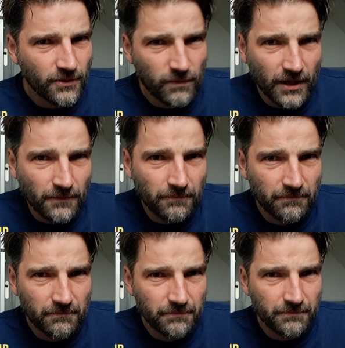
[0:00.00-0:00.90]
well,
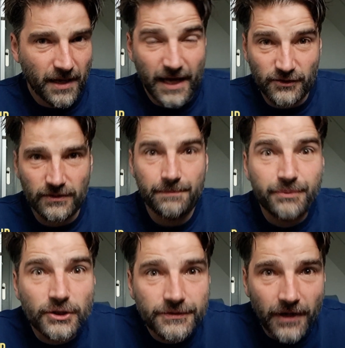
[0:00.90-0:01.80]
actually
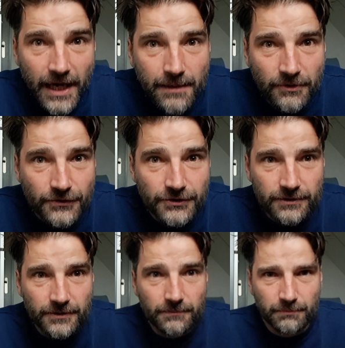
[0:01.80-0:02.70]
beautiful
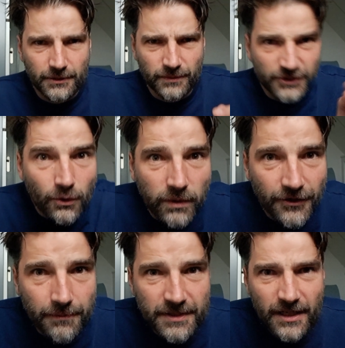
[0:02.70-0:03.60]
animals. But we don't want
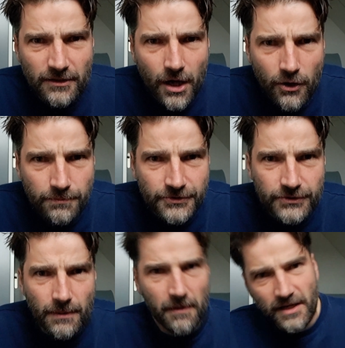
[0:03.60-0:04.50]
them in our
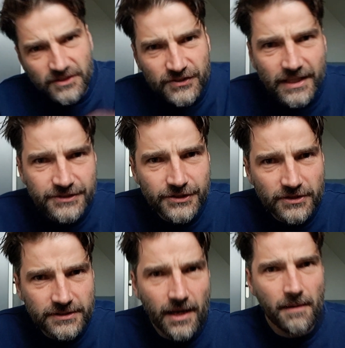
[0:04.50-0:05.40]
homes. Stay
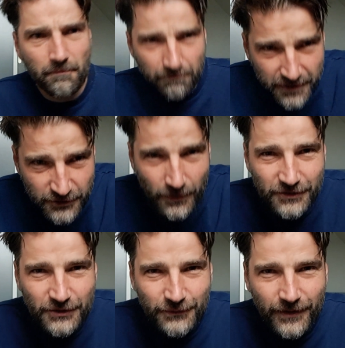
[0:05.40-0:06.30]
tuned, please
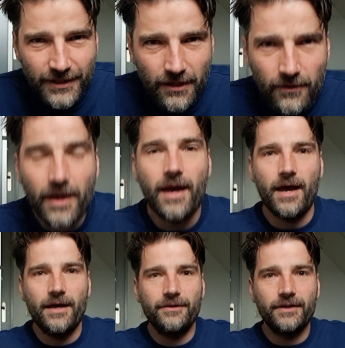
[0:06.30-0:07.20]
watch this video,
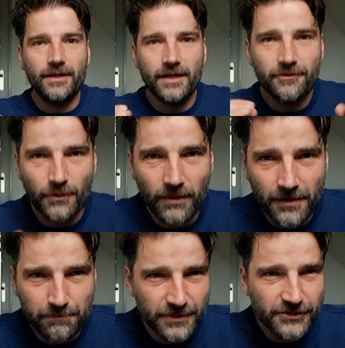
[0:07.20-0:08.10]
and if you
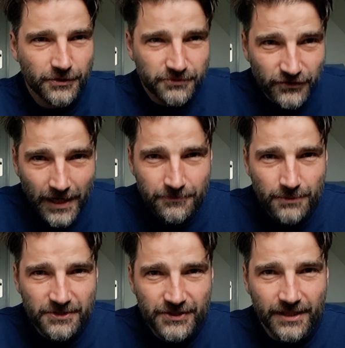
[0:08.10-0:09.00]
want, please subscribe to
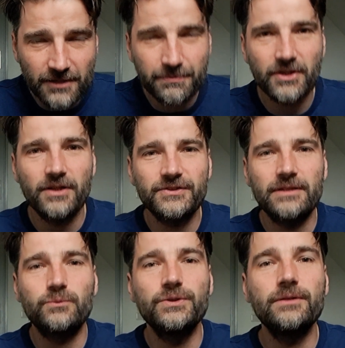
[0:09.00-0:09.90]
my channel because
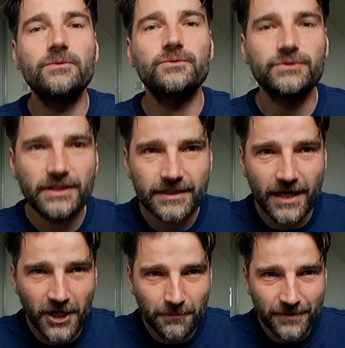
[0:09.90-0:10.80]
that will really
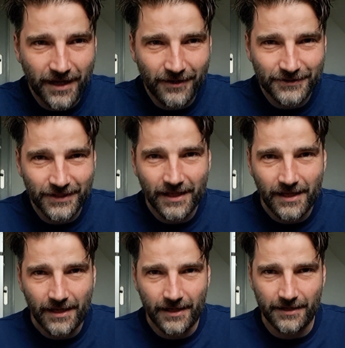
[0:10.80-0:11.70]
help me out
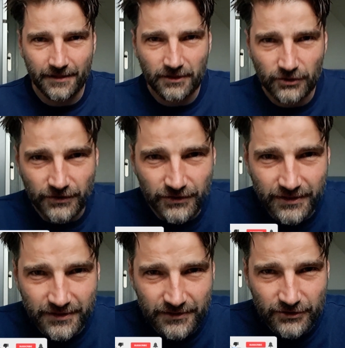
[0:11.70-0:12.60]
in
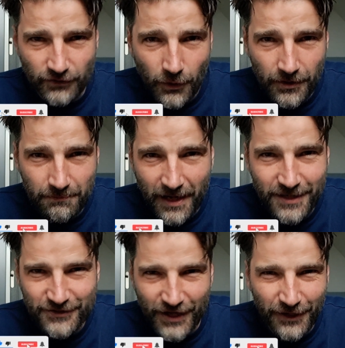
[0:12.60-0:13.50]
growing
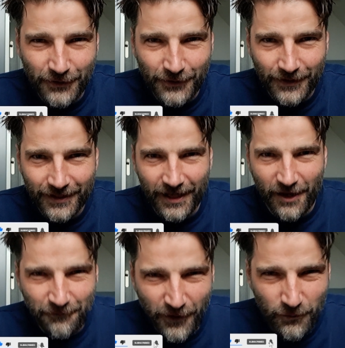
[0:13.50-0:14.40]
my channel.
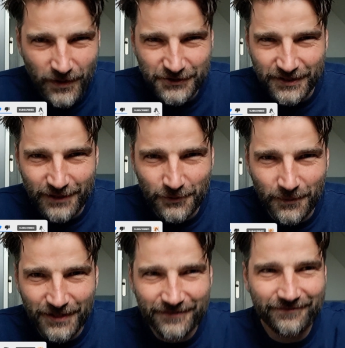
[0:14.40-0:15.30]
Have fun watching,
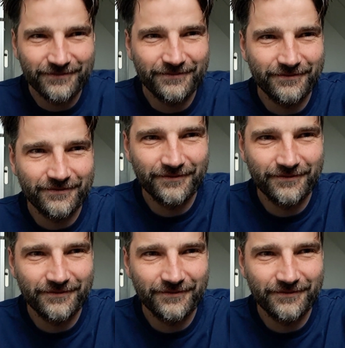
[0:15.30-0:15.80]
everyone. And